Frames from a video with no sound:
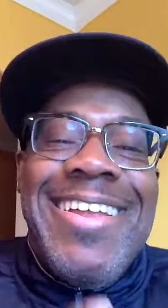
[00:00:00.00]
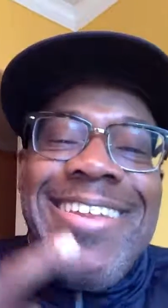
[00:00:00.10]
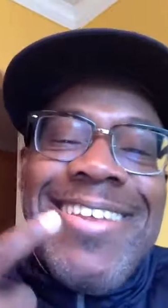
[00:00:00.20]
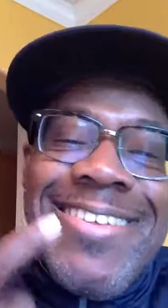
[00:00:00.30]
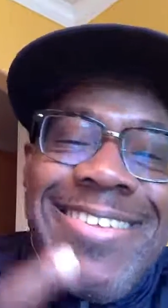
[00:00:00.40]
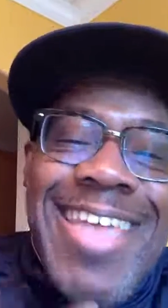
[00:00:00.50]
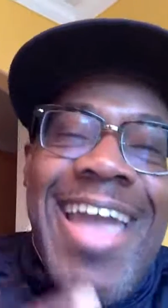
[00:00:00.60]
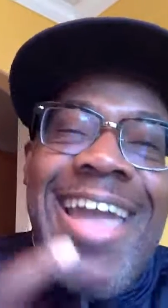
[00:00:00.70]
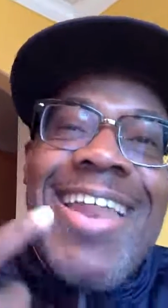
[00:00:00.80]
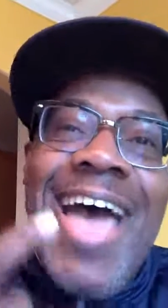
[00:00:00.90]
the
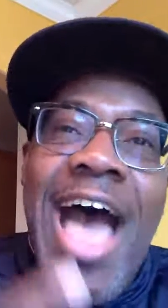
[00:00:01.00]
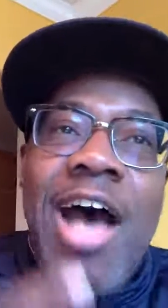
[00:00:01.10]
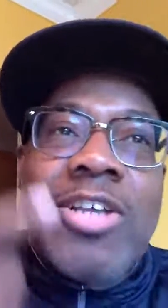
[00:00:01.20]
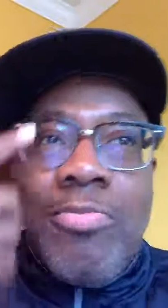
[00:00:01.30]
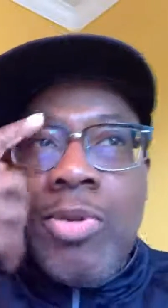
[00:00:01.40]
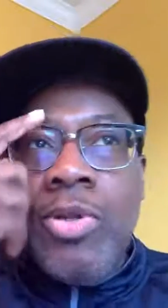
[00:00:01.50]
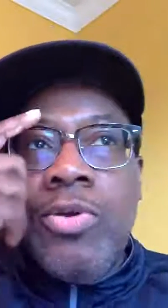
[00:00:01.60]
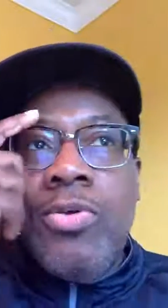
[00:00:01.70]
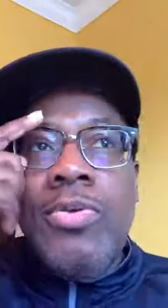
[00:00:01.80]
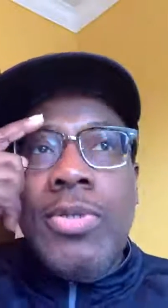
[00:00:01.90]
stay in the house
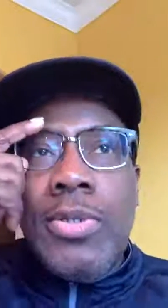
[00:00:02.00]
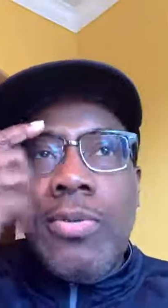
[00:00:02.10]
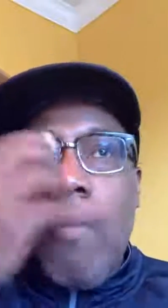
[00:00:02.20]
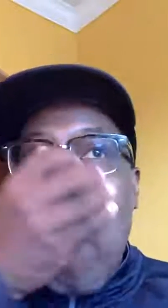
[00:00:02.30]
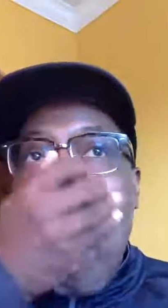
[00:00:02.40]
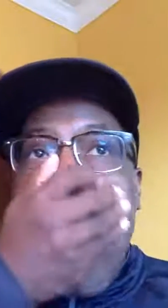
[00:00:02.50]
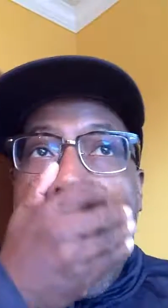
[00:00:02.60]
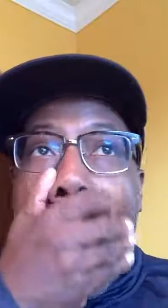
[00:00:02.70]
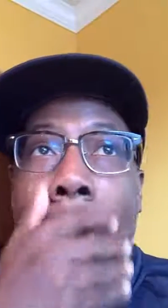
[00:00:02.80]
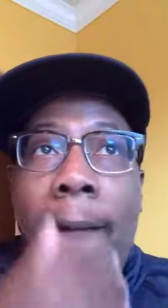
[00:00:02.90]
blues
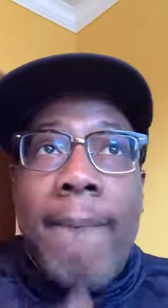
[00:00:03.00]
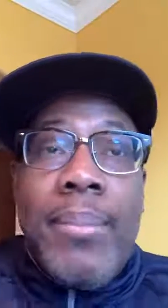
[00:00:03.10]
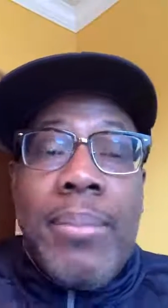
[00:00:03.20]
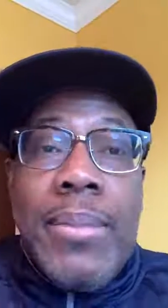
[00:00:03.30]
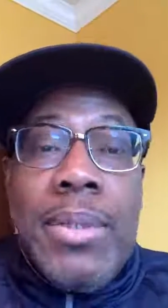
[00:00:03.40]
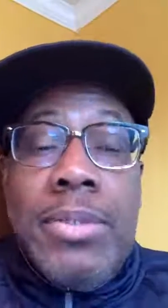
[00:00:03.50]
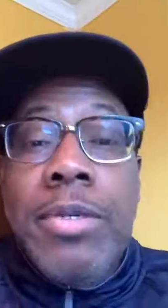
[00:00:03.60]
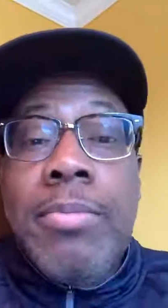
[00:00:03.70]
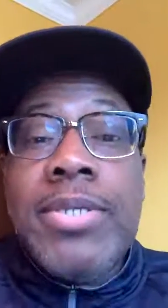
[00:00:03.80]
shouldn't be